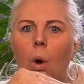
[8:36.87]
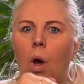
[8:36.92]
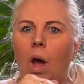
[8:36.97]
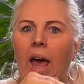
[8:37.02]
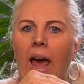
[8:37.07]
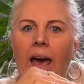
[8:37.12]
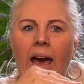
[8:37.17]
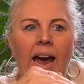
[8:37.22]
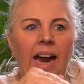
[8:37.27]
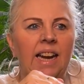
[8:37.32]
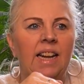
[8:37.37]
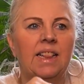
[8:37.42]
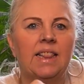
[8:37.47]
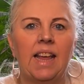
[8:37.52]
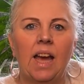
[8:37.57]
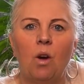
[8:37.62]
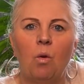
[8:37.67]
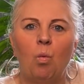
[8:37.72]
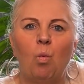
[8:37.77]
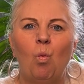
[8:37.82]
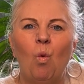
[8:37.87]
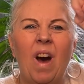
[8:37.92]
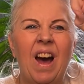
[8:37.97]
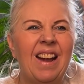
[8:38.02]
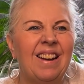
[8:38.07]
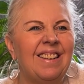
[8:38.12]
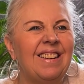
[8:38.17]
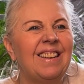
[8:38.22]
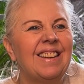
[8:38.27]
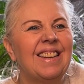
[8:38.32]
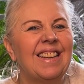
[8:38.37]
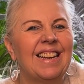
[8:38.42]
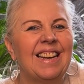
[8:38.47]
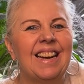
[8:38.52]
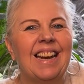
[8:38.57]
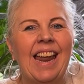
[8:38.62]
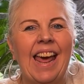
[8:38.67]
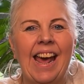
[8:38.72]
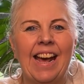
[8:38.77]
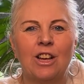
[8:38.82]
How did that one
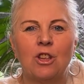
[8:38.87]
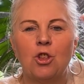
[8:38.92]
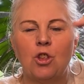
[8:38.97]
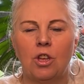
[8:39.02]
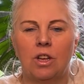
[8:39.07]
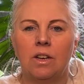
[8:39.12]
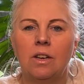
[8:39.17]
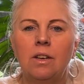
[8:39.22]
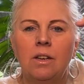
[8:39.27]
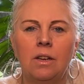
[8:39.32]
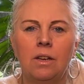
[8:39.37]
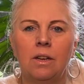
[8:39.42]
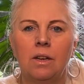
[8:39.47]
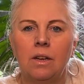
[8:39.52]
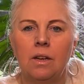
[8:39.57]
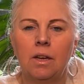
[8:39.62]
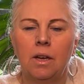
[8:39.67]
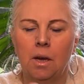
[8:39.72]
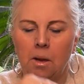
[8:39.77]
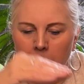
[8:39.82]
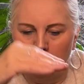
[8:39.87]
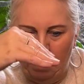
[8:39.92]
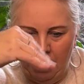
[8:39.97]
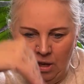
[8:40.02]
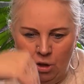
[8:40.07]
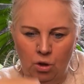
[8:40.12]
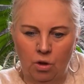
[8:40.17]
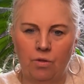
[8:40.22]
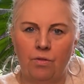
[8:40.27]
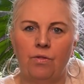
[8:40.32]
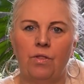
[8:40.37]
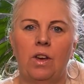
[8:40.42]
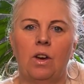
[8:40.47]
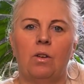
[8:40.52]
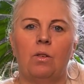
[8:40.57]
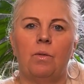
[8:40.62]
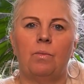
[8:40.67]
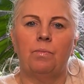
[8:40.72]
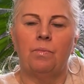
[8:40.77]
little action make you feel?